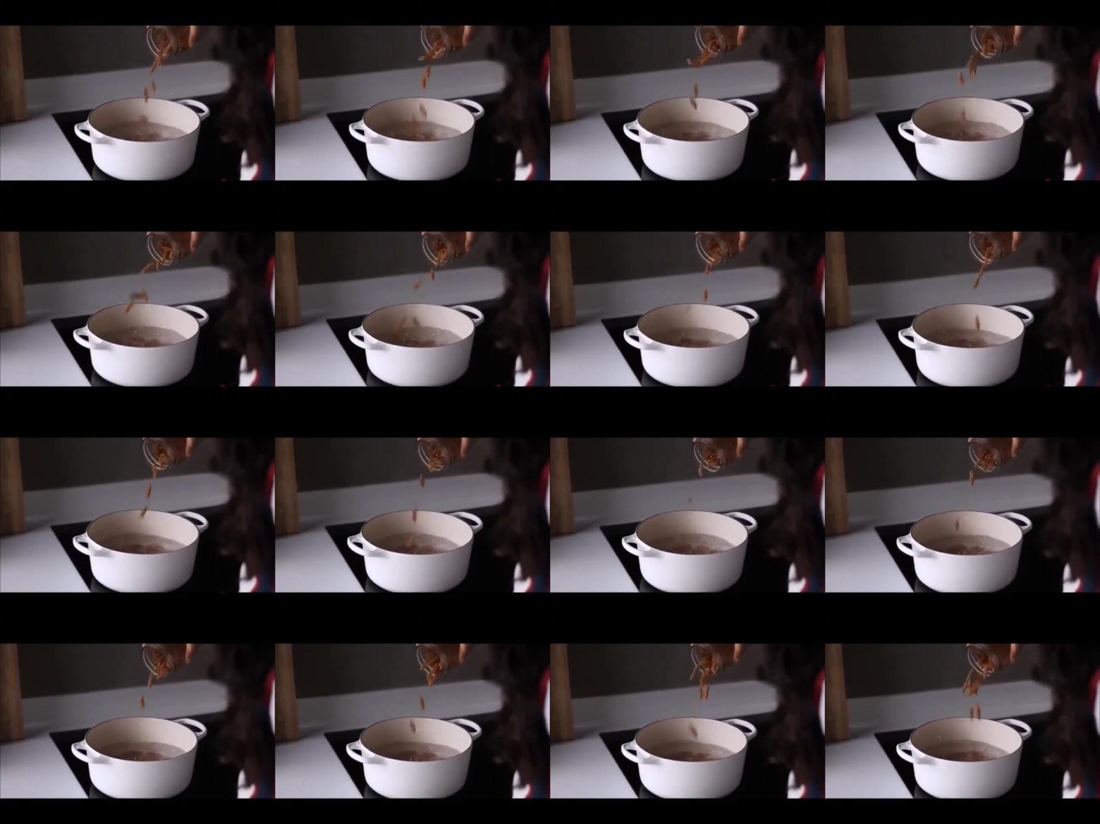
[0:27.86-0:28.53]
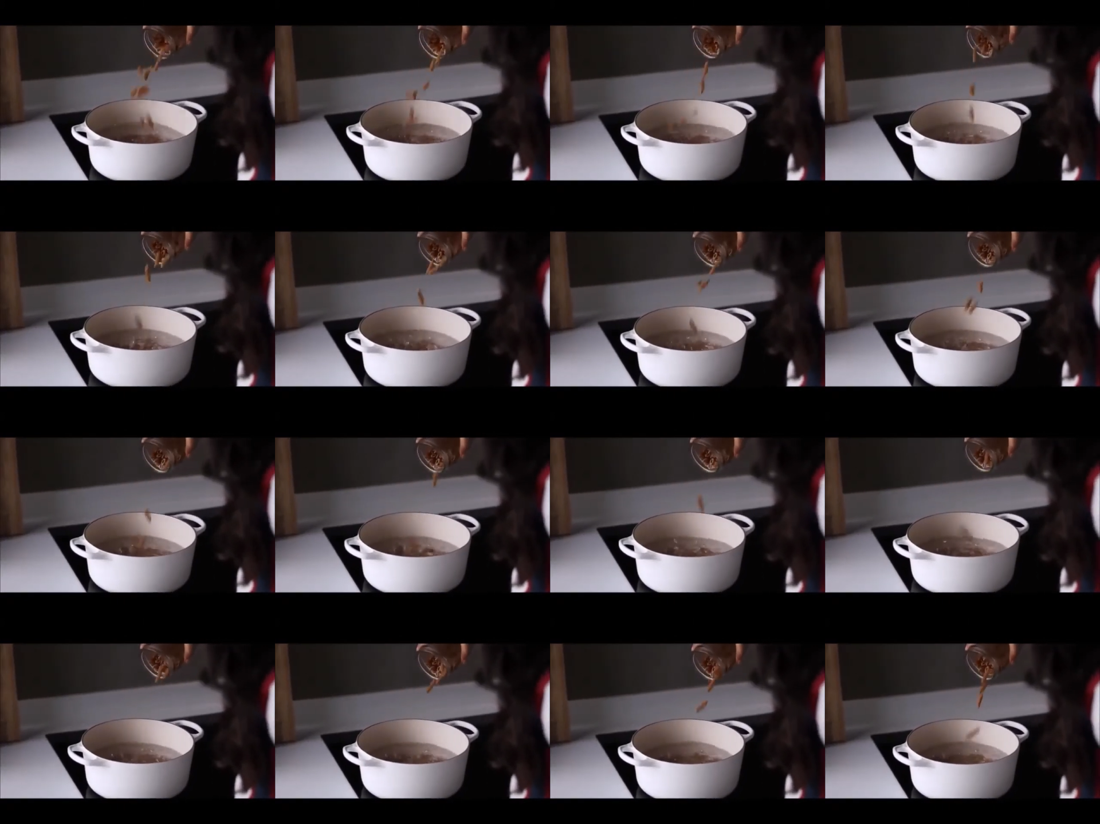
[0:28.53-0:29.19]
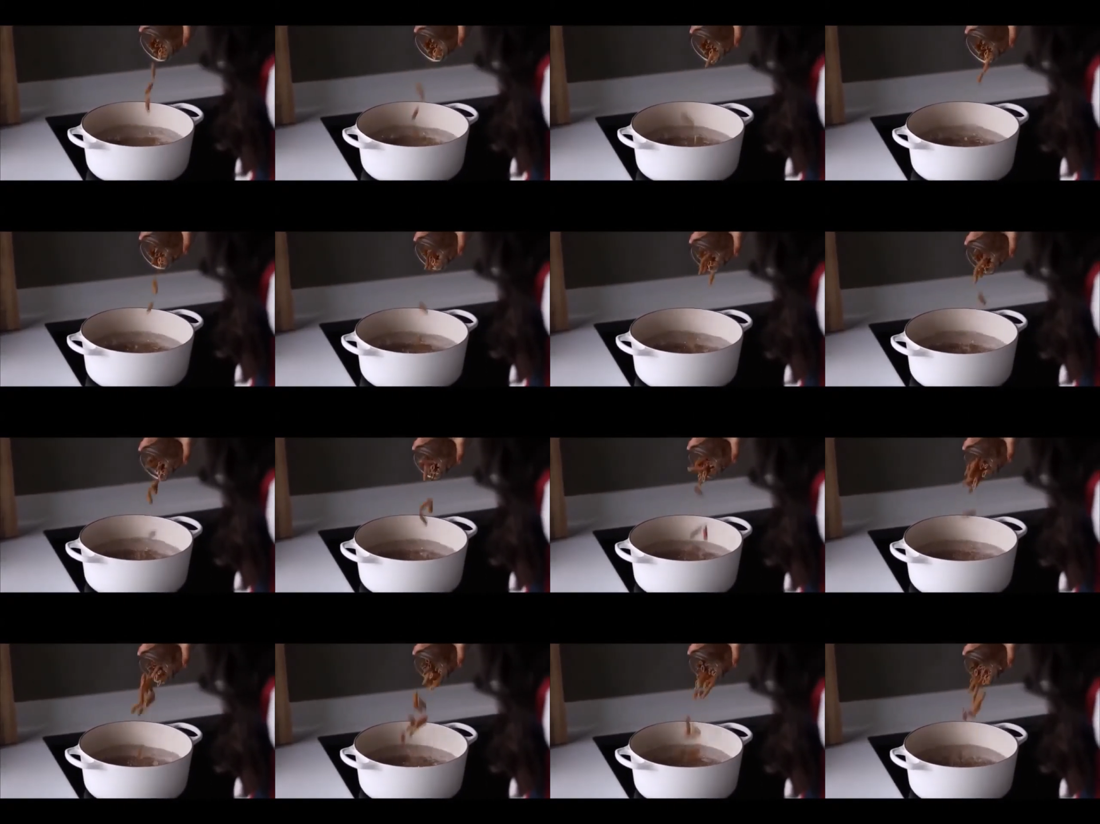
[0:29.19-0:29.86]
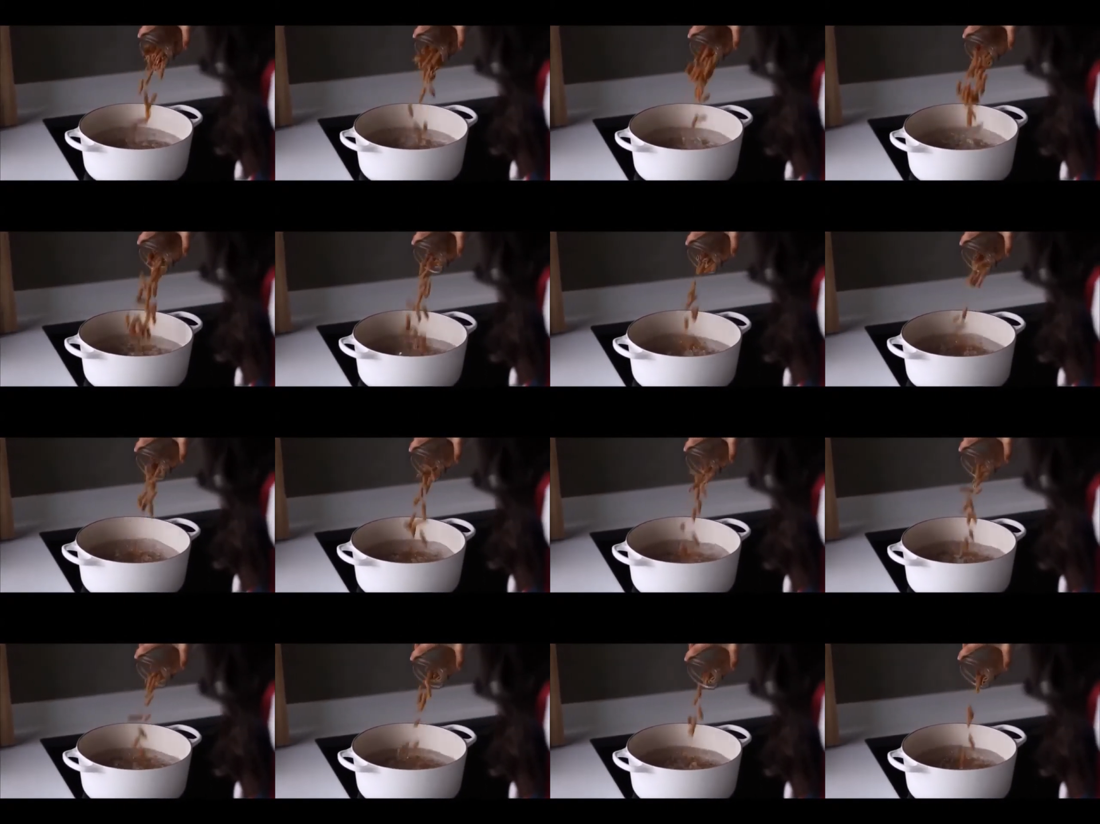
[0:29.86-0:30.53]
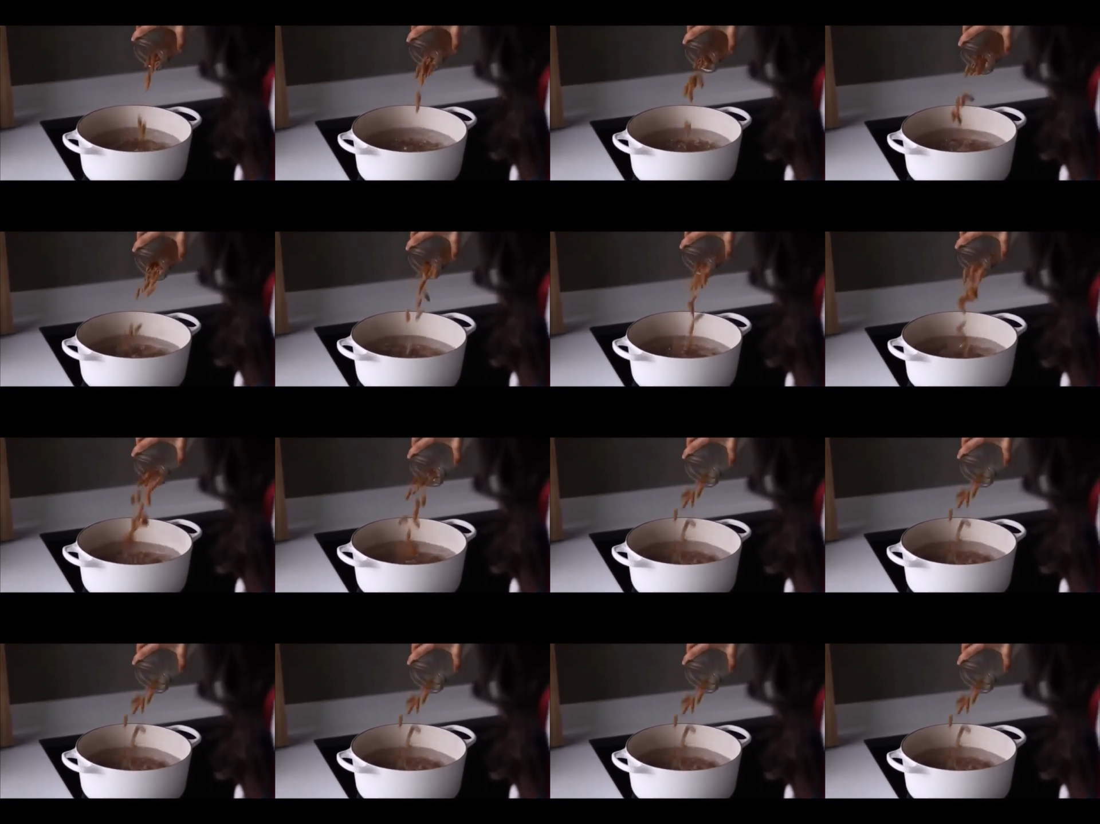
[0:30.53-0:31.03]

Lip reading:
(no speaker visible)